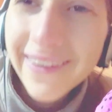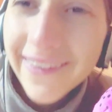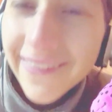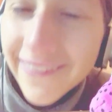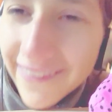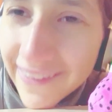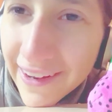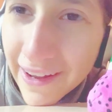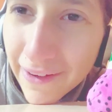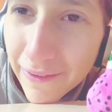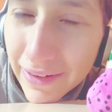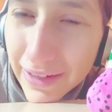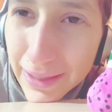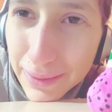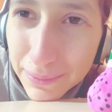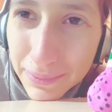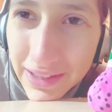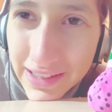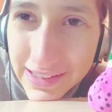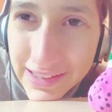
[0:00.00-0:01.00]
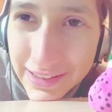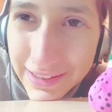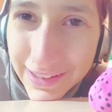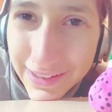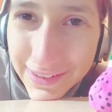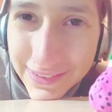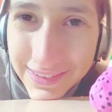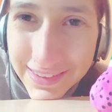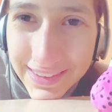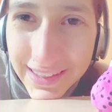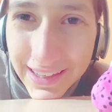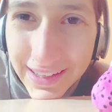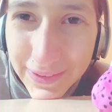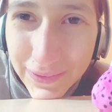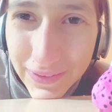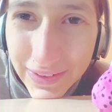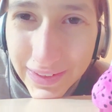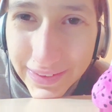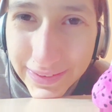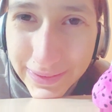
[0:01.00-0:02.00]
now I can be as close as I
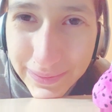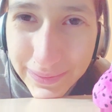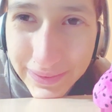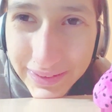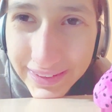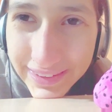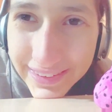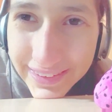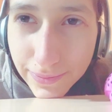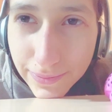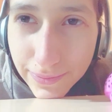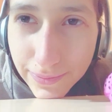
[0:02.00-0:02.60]
want to be.